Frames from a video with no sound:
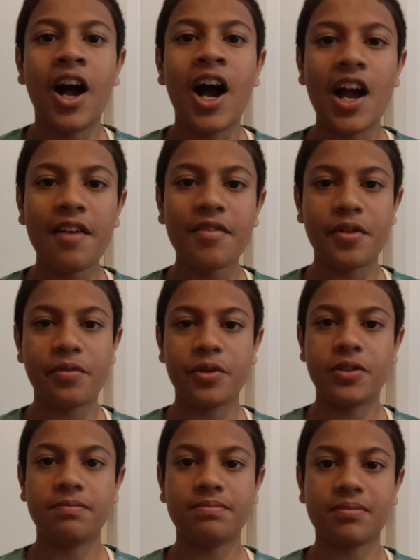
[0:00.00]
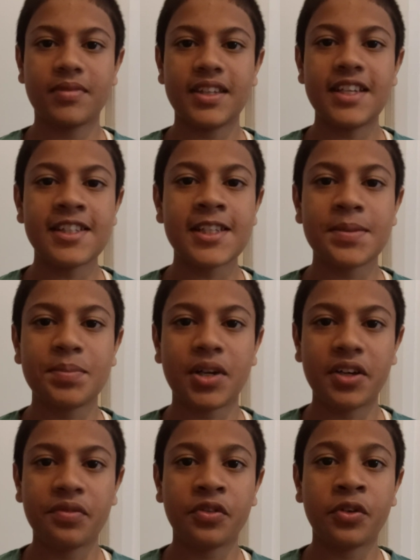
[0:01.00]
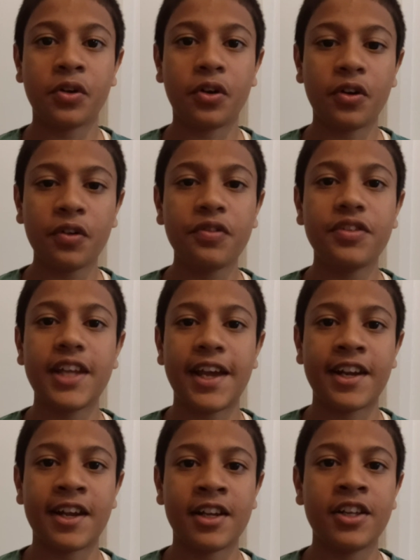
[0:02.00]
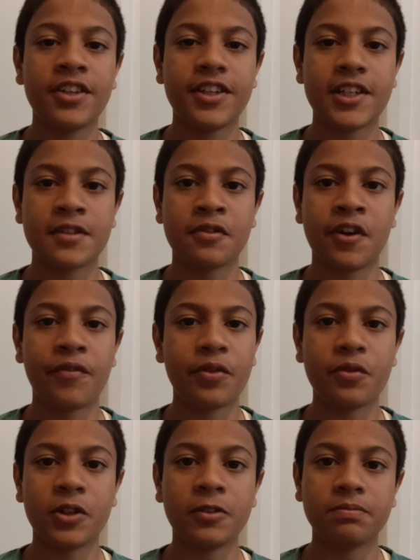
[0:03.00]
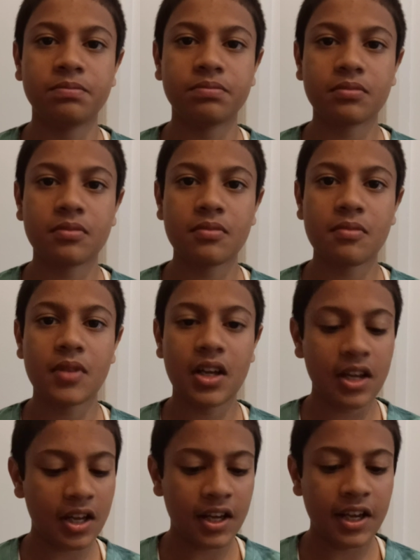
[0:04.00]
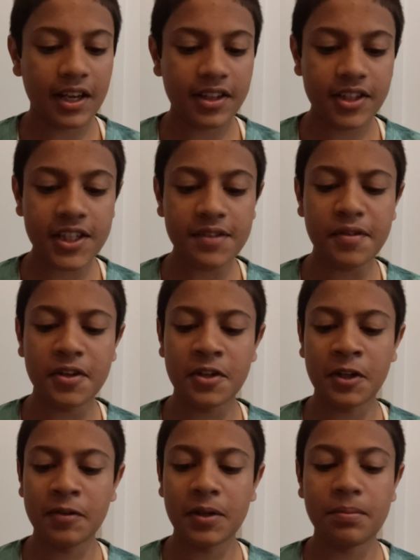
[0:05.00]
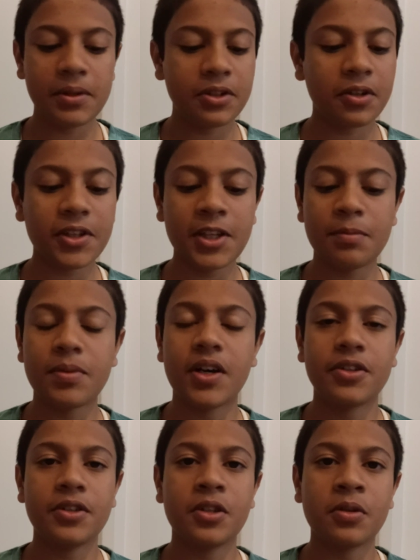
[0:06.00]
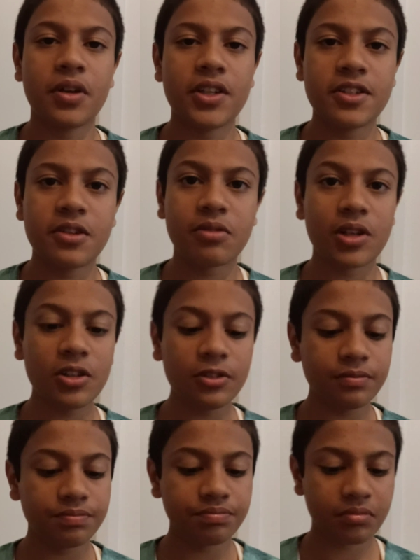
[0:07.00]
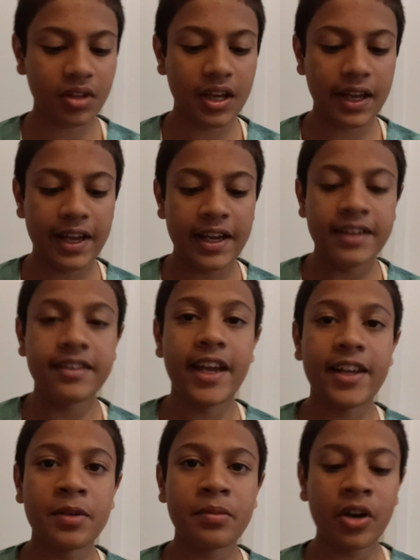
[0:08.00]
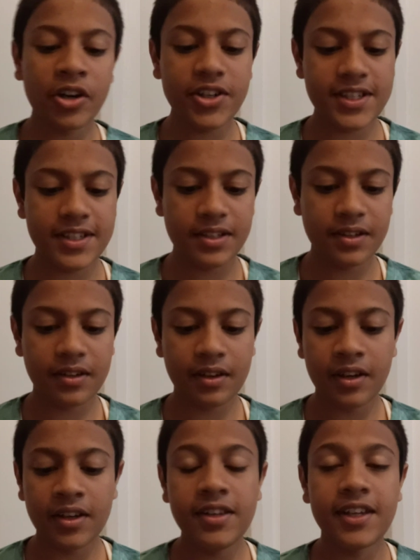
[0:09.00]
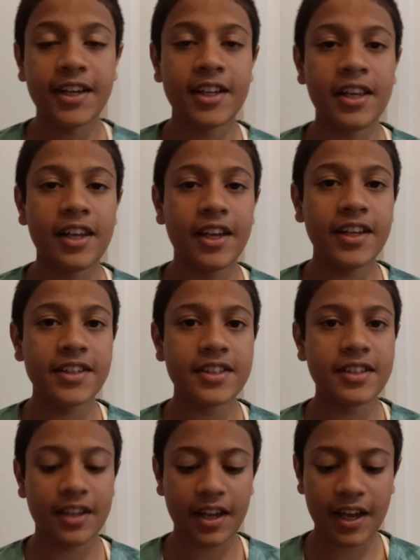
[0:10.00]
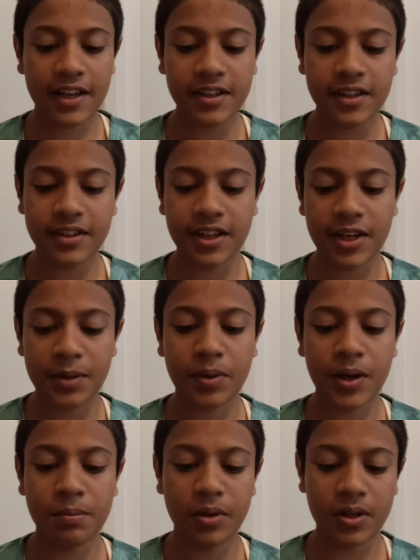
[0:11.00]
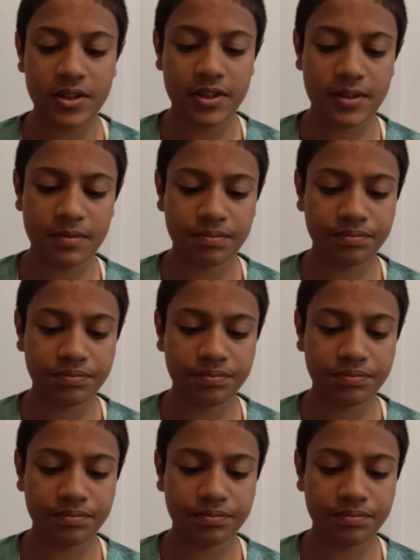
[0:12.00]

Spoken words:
Hi everyone, this is part 4 of Data Analytics for Everyone. In this video, we'll be talking about NoSQL, data marts, data lakes, and data pipelines,